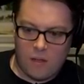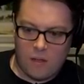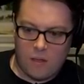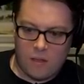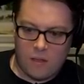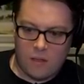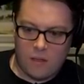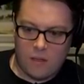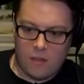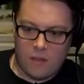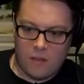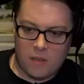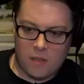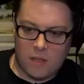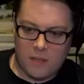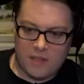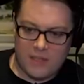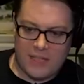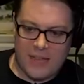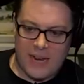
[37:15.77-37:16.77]
no.
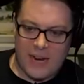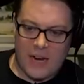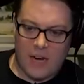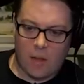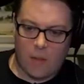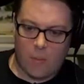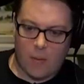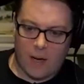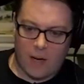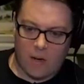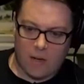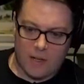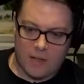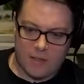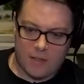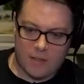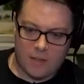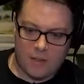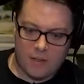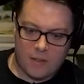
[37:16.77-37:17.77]
Chris, get out of the ring,
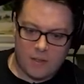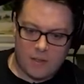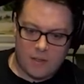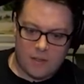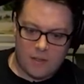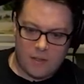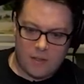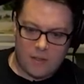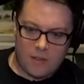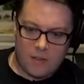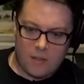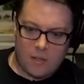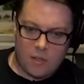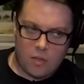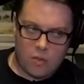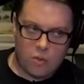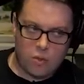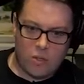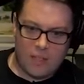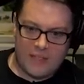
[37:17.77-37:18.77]
Chris.
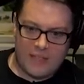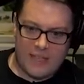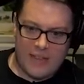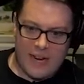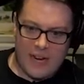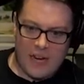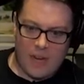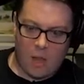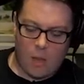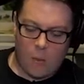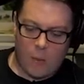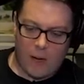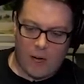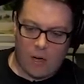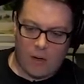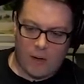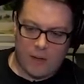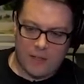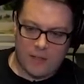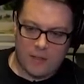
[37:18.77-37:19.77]
Chris, get out of the ring,
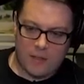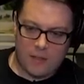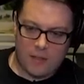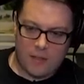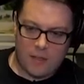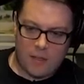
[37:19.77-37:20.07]
Chris.